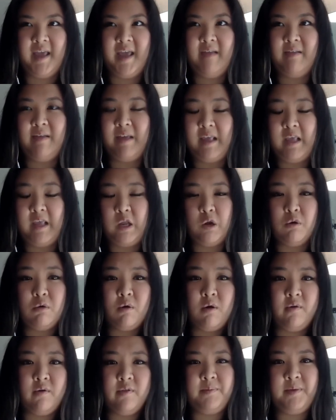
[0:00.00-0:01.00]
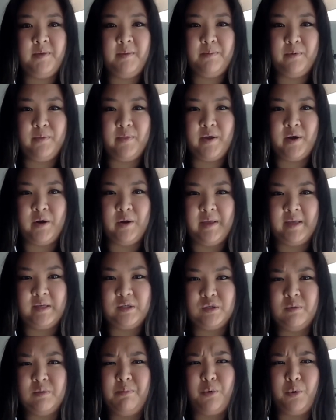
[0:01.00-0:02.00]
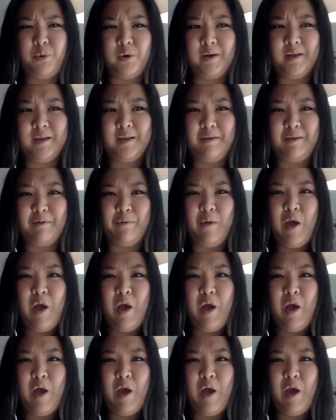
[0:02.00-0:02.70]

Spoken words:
hey, like here are all the people that are like supporting you